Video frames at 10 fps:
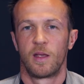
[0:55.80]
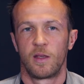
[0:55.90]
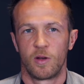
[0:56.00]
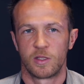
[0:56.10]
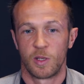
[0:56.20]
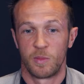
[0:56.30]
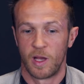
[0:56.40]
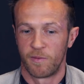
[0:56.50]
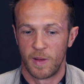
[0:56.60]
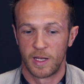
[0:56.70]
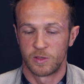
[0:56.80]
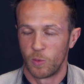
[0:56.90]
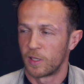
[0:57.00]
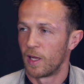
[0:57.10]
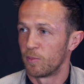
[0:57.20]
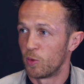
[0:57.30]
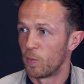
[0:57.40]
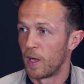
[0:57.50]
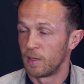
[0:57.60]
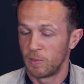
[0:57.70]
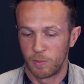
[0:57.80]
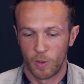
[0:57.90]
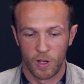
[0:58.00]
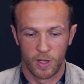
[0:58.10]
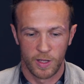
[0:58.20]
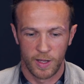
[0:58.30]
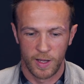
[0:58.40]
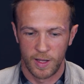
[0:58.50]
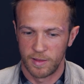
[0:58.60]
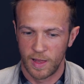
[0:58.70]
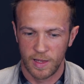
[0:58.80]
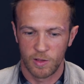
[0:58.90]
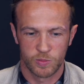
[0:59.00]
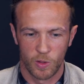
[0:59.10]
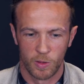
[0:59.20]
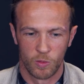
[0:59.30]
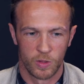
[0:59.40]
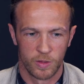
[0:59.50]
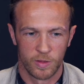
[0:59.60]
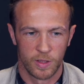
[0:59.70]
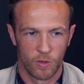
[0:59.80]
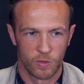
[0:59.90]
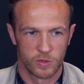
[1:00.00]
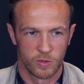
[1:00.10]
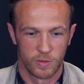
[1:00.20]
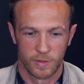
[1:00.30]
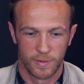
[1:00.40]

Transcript: you know that's something that I've managed to work hard and put behind me but uh, that that was probably low and, and also